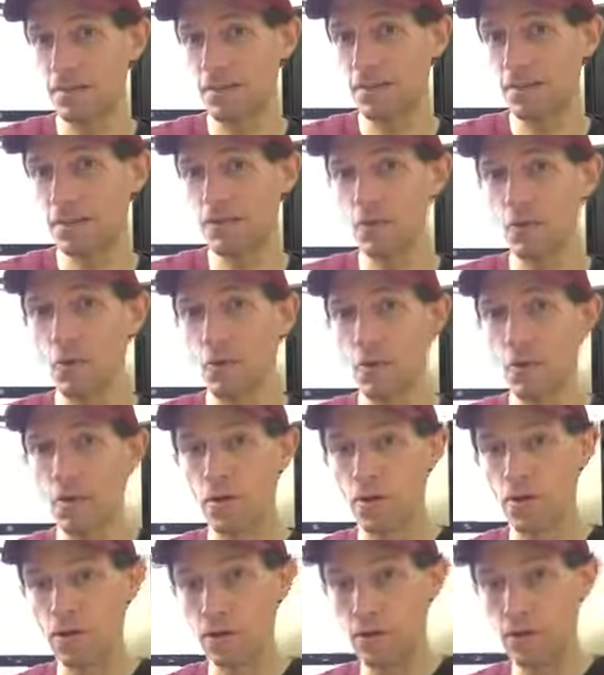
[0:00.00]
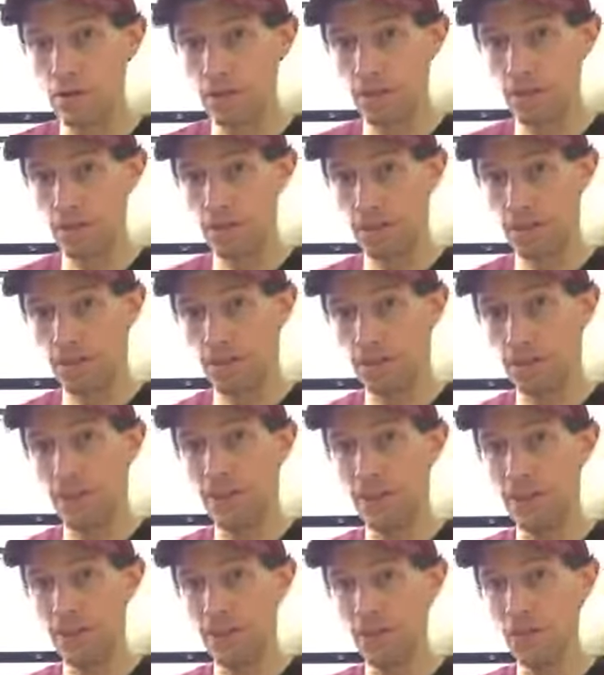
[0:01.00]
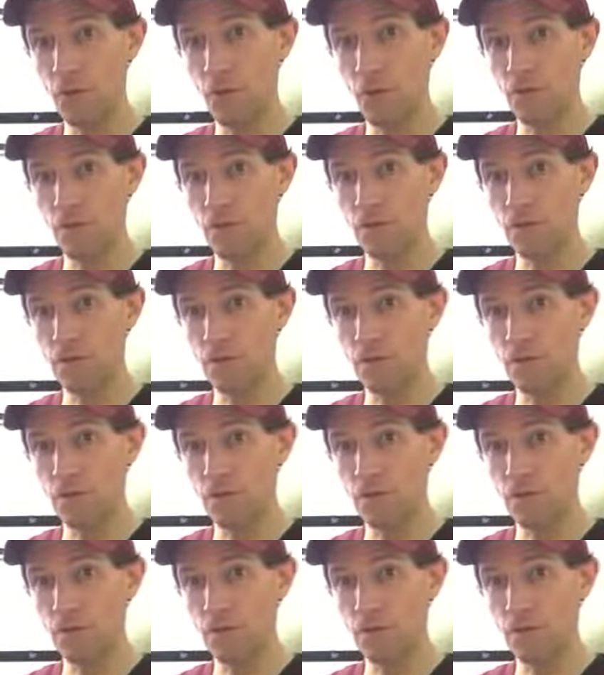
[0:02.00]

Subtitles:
for CD4,